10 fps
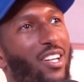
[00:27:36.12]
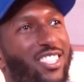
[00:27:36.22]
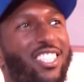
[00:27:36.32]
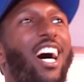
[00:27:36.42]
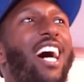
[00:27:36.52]

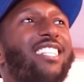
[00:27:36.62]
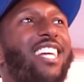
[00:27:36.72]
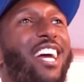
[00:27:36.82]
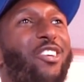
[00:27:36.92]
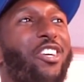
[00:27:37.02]
So, I say
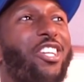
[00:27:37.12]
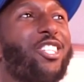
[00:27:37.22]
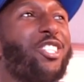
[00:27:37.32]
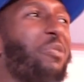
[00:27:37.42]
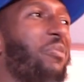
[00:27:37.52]
like you're in the
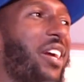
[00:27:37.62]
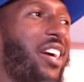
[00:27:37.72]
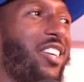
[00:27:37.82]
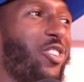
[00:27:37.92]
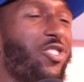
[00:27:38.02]
gym, yeah.
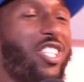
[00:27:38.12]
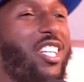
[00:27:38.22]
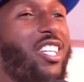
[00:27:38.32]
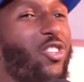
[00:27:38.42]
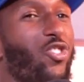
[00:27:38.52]
You
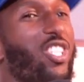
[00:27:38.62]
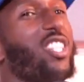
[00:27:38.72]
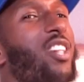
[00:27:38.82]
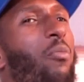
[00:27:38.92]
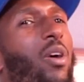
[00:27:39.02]
see, you see
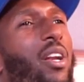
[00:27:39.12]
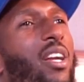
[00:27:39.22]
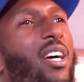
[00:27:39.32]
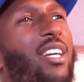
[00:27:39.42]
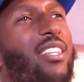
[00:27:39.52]
someone
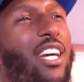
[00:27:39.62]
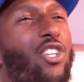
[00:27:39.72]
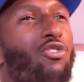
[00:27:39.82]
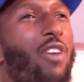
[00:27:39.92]
that you